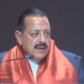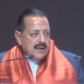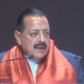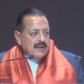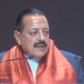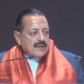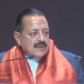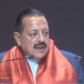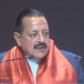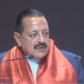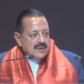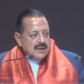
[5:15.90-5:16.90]
in this
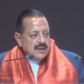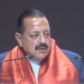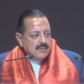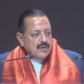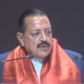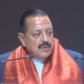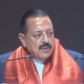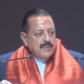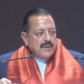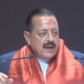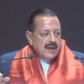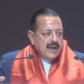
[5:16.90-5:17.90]
country, which would
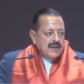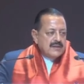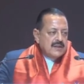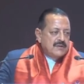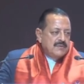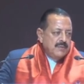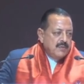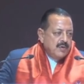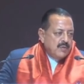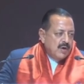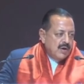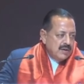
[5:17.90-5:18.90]
be realized as we
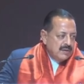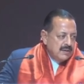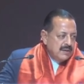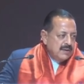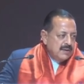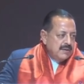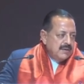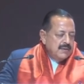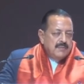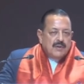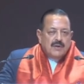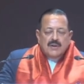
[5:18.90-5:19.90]
move on,
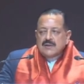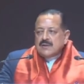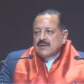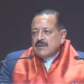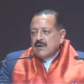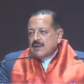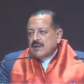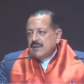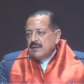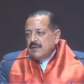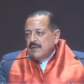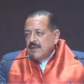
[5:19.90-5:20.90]
because it's not
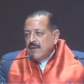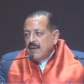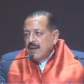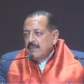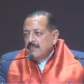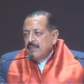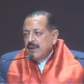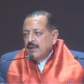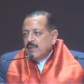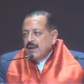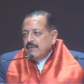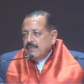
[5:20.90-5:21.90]
been
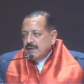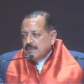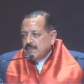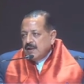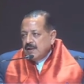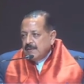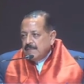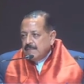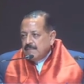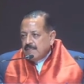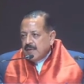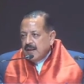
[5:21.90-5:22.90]
very visible
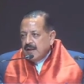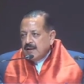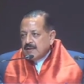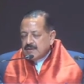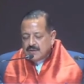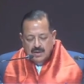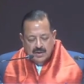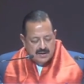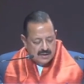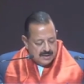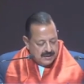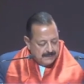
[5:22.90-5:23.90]
in its short
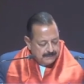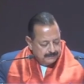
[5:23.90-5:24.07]
journey.